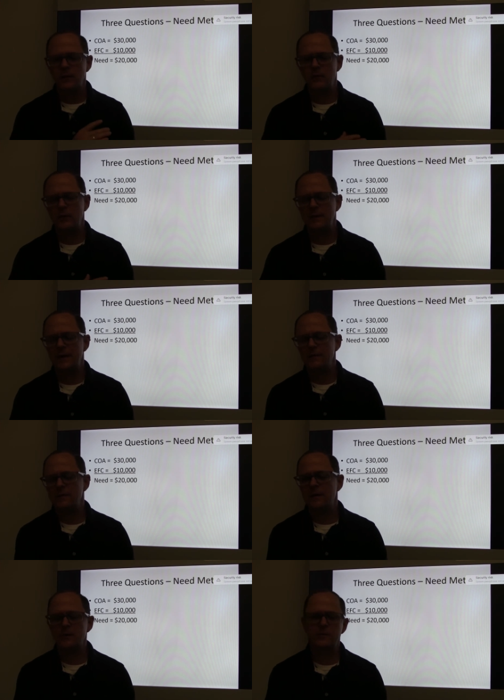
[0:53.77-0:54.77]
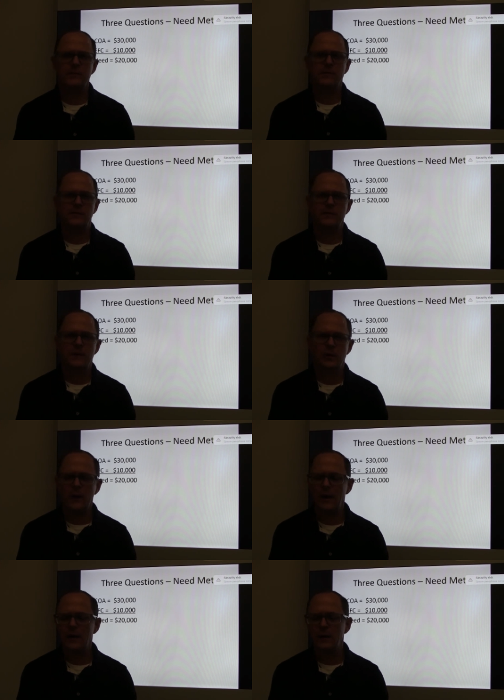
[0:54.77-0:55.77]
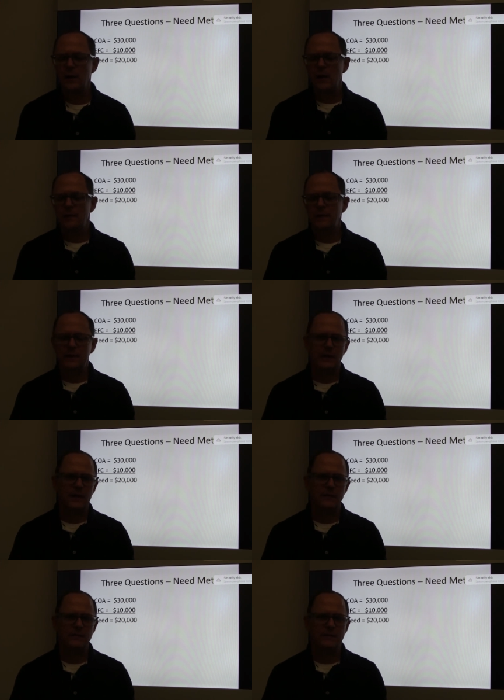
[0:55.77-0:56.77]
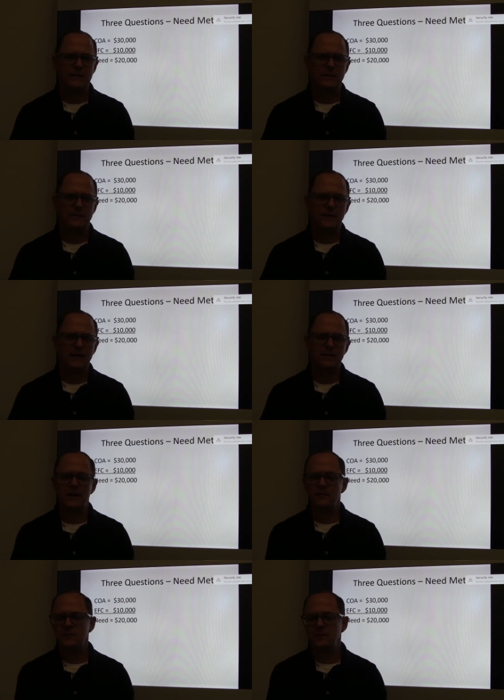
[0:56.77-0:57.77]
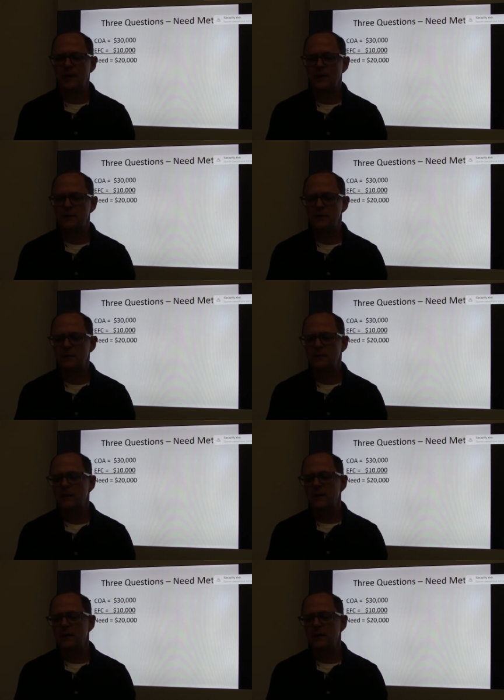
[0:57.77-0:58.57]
$30,000 is the COA, the EFC is $10,000,